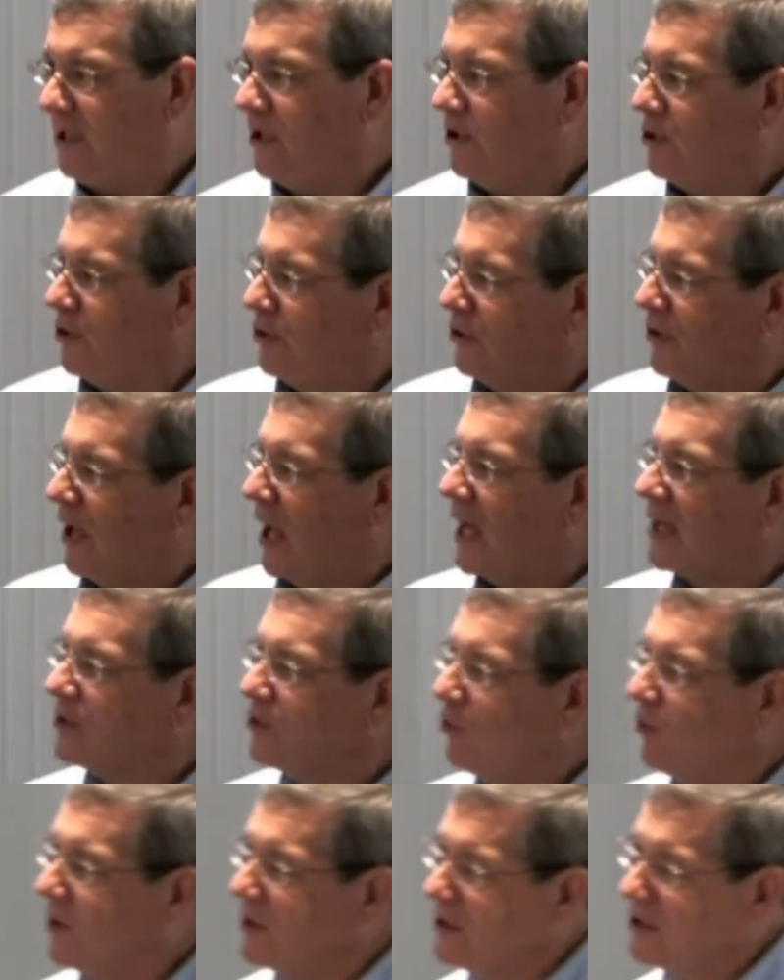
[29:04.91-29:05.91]
you're not
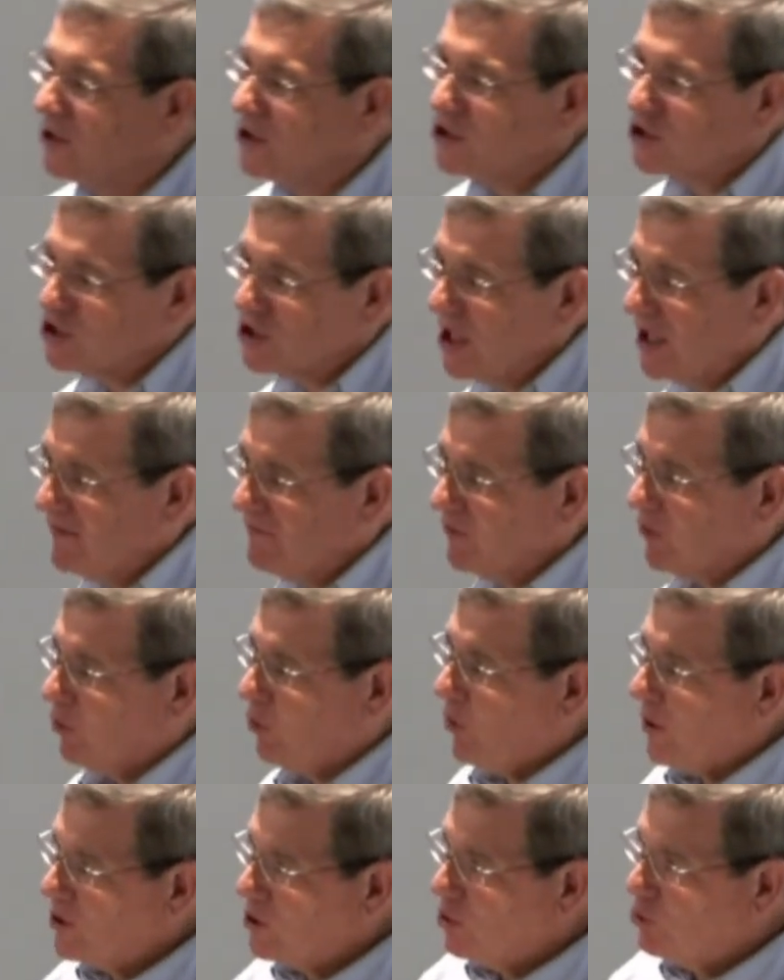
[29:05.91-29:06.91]
going to discover
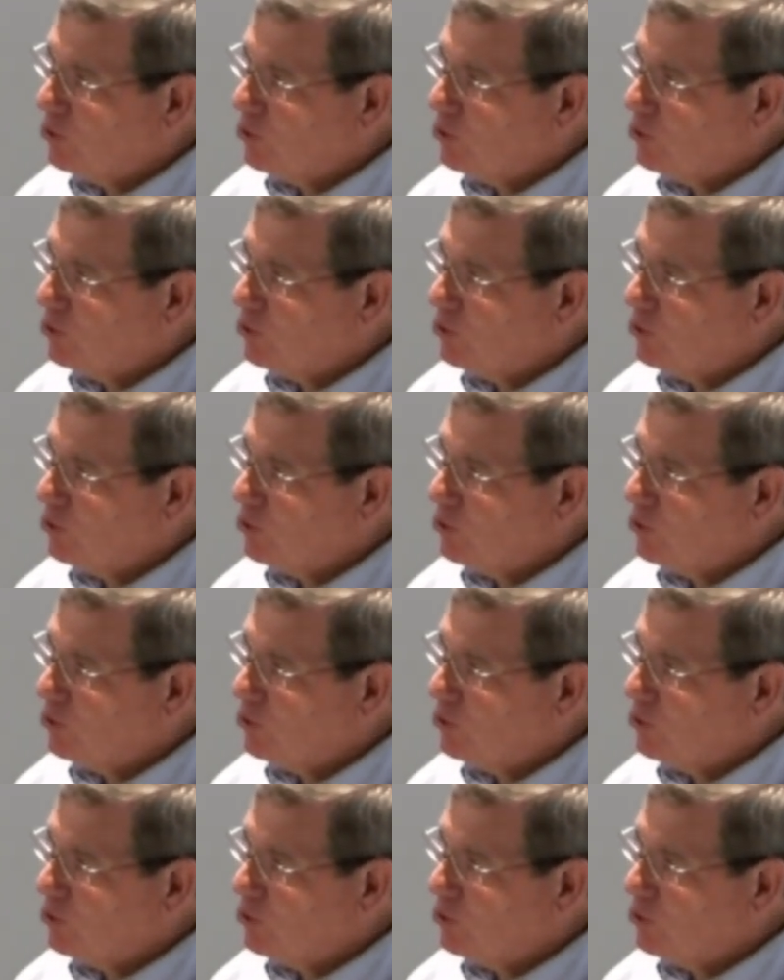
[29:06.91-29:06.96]
what you